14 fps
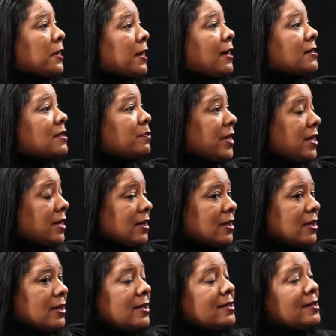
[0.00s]
of Godspeed.
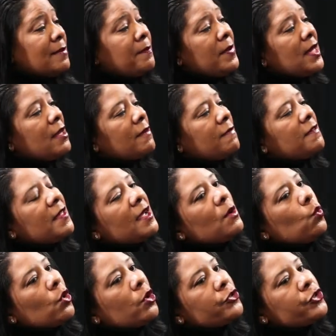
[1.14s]
To me, if they
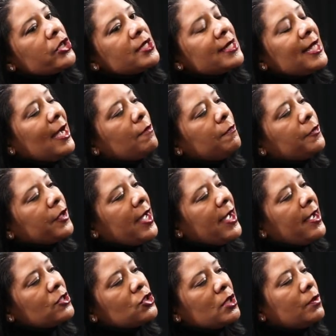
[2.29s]
were just out for
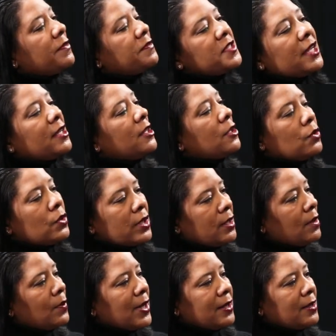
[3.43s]
cash, they would have taken it on
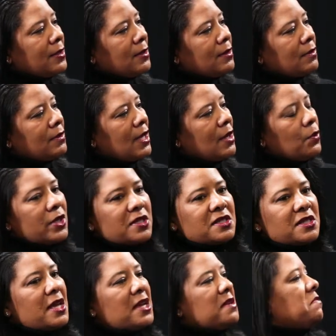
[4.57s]
anyway. They would have
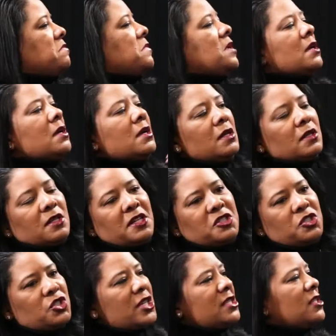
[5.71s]
said,
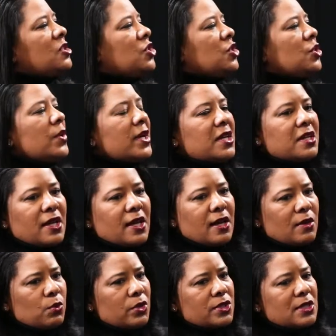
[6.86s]
let's just do it
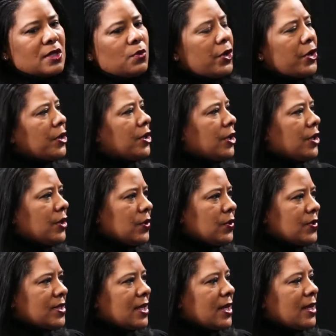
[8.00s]
and we'll see where it
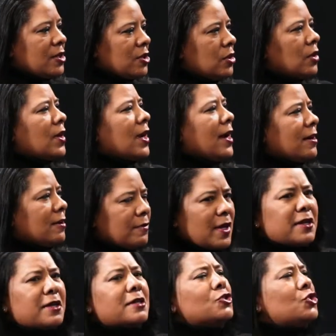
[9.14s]
goes, and
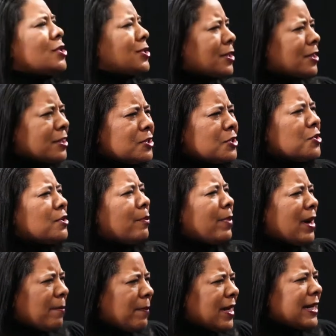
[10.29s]
just to continue to
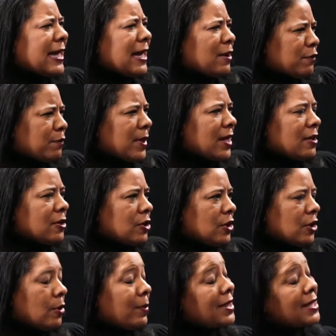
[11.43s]
pump money out of me,
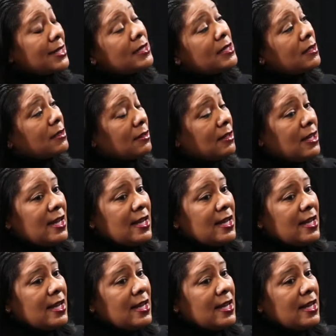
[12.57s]
but they didn't.